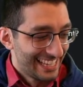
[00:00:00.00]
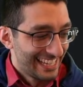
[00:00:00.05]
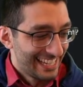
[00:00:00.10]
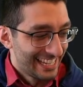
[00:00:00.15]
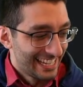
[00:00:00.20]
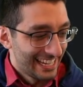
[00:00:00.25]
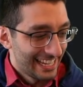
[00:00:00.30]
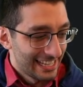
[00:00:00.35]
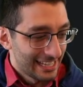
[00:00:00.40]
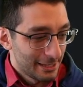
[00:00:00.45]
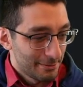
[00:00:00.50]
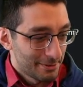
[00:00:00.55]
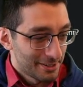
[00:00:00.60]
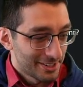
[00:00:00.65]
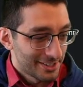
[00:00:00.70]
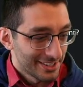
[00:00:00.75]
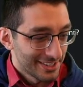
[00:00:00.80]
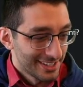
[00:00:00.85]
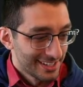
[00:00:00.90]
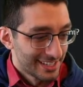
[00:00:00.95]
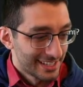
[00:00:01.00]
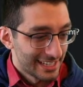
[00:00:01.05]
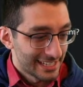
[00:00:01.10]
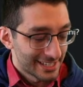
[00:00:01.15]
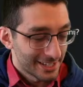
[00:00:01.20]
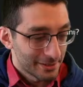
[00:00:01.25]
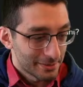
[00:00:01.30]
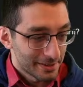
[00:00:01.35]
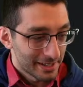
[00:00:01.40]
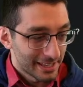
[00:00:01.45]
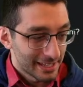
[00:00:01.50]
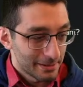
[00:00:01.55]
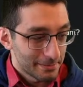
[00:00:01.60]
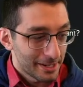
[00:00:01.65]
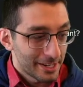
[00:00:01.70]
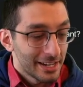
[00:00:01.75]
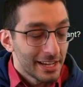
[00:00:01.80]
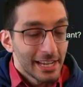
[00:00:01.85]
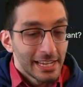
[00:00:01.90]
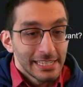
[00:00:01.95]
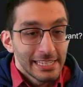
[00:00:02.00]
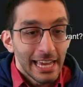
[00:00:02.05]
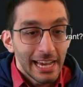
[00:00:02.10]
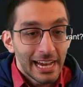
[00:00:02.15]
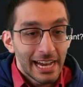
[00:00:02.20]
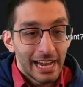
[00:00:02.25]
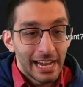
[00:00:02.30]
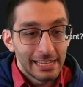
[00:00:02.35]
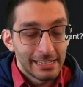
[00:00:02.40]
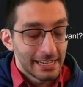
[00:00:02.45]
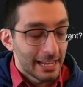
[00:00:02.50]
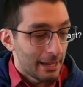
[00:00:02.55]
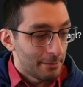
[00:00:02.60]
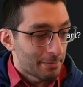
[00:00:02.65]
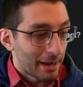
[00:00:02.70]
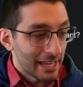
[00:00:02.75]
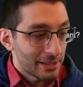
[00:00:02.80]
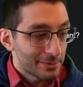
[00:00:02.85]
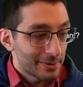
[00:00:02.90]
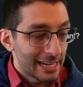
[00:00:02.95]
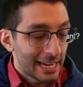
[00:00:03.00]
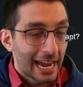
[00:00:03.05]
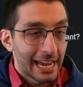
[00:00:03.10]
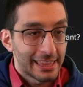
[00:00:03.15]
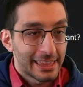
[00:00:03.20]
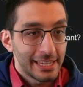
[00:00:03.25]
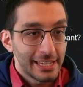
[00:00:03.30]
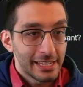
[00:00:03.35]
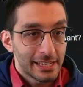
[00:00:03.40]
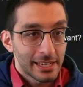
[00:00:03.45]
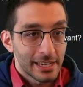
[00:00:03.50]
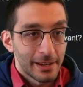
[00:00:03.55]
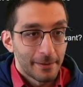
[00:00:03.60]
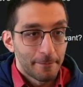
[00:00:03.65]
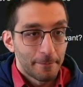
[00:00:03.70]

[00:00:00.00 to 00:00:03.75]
Leap Your Girl. That's a good one to think about. Yeah, and by the way, I think,